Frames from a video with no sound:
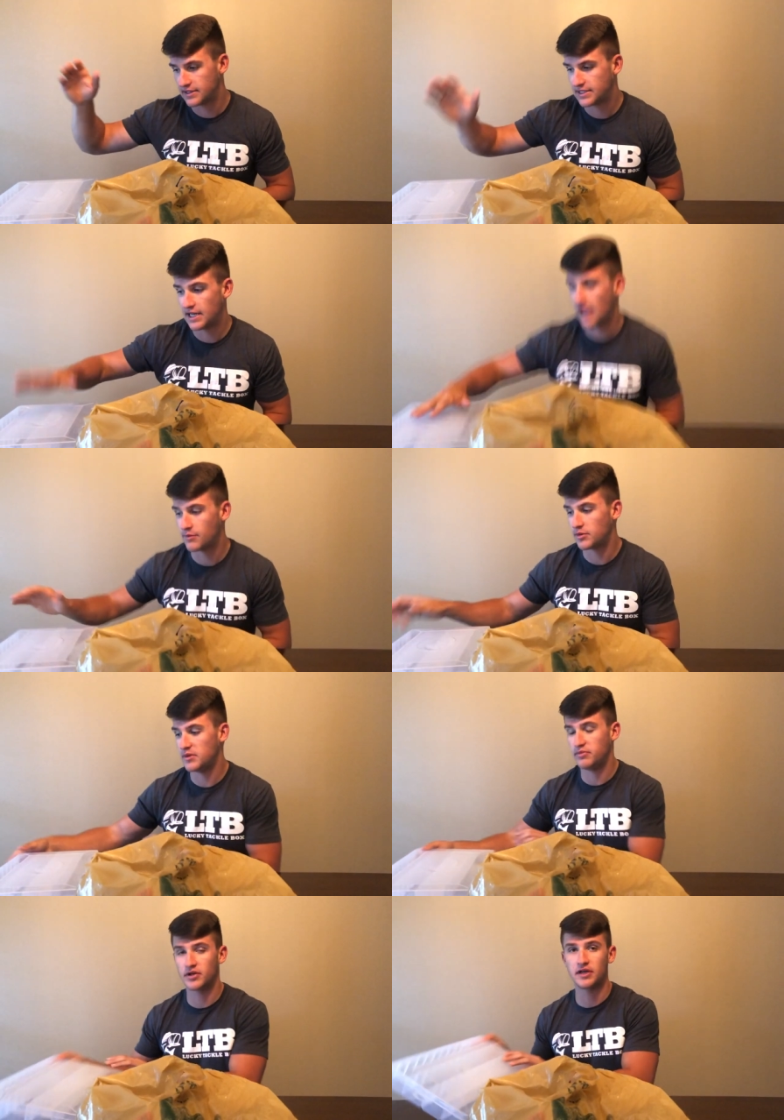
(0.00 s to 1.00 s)
and today I'm gonna
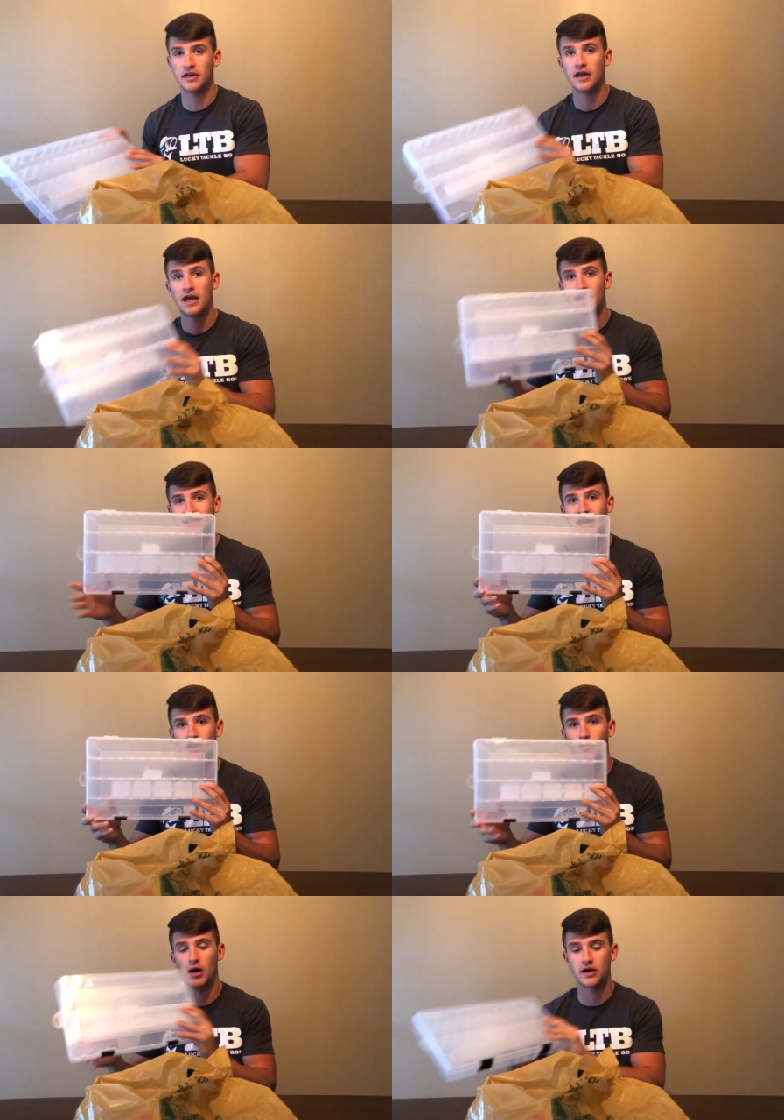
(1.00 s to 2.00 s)
be building a
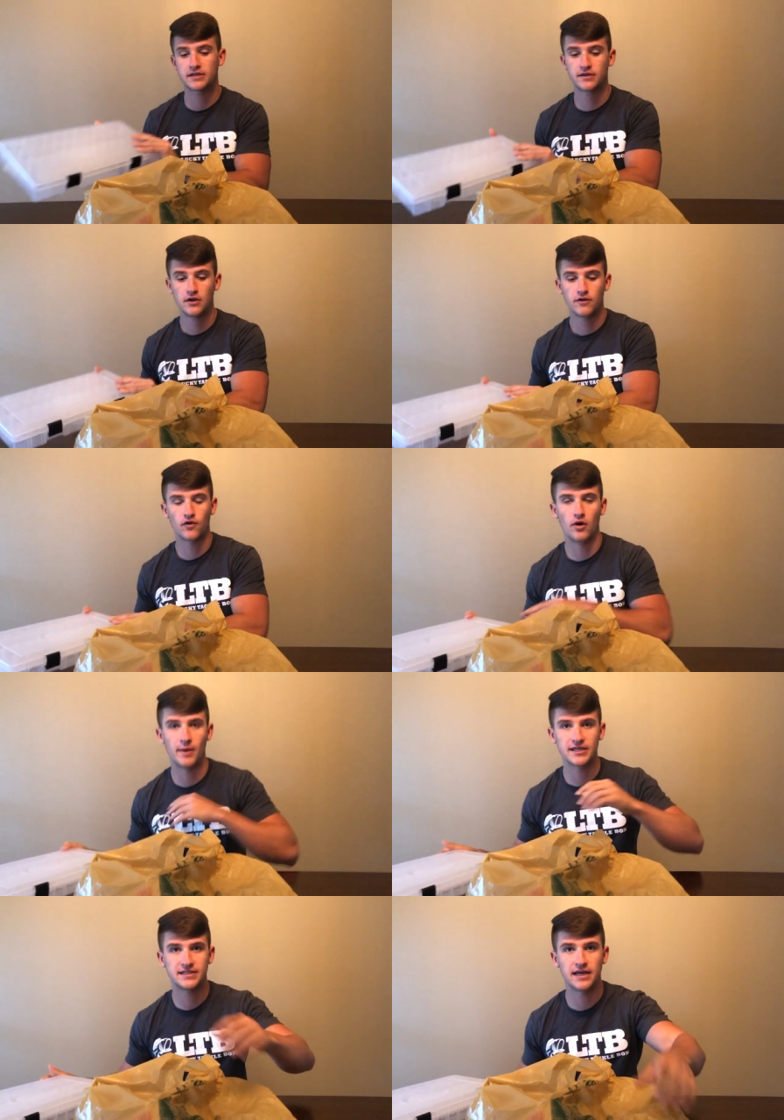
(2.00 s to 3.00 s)
tackle box for all
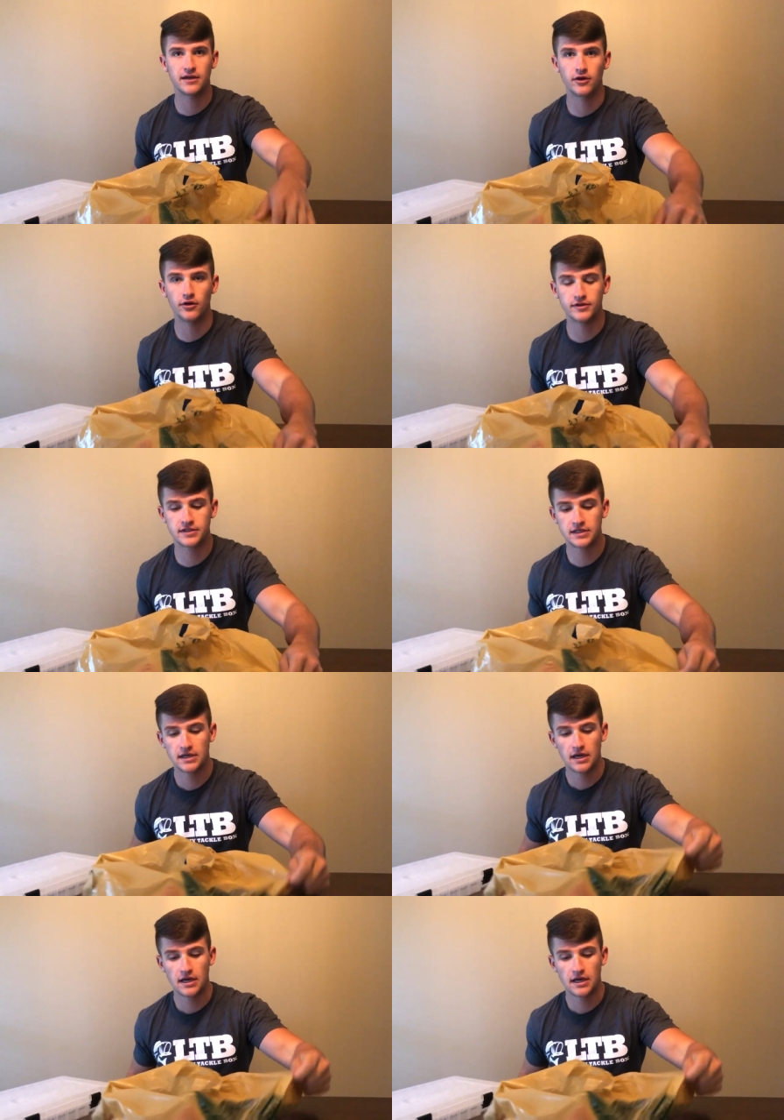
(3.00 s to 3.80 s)
my Senkos